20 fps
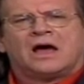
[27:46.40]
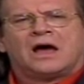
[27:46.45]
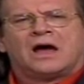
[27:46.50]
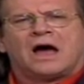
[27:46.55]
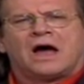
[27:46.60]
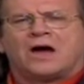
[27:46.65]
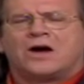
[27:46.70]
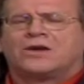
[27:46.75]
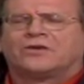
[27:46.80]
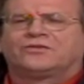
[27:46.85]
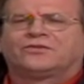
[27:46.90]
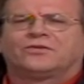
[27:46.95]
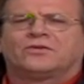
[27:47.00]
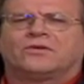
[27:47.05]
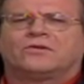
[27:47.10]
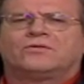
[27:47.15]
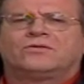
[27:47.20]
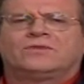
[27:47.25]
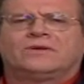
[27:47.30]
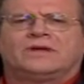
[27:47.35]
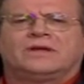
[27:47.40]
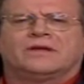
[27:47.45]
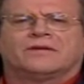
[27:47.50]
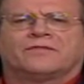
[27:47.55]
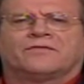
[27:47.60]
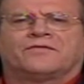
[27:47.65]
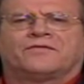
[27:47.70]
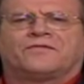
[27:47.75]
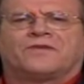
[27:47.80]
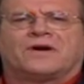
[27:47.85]
I also,
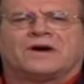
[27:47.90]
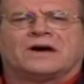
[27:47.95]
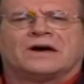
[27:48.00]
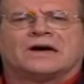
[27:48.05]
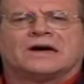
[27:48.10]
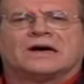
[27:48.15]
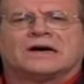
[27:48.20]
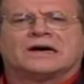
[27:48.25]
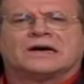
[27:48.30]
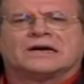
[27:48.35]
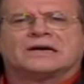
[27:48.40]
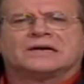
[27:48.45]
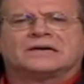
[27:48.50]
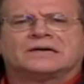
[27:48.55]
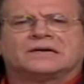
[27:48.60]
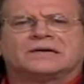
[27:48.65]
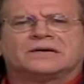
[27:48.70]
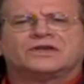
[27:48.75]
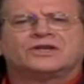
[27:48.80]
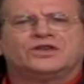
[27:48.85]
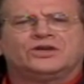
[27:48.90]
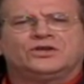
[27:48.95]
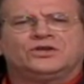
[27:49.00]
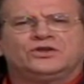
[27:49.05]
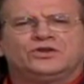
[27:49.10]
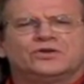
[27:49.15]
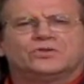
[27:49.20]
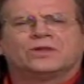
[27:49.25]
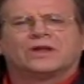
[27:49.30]
if uh, you